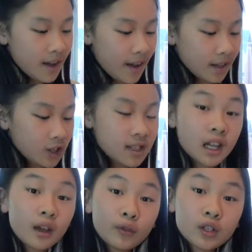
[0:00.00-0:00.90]
And to
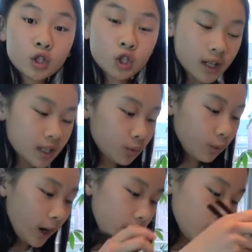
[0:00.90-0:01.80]
see if it's just
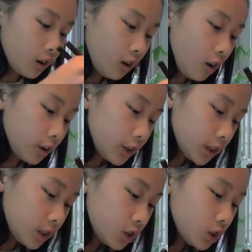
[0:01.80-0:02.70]
right, all you
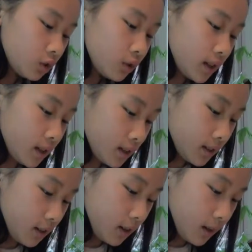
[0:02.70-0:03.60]
need to do
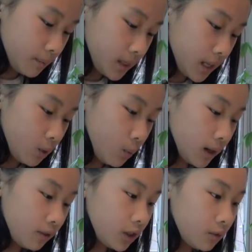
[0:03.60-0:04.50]
is take one
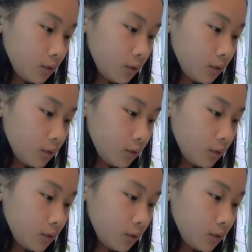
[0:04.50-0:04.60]
of the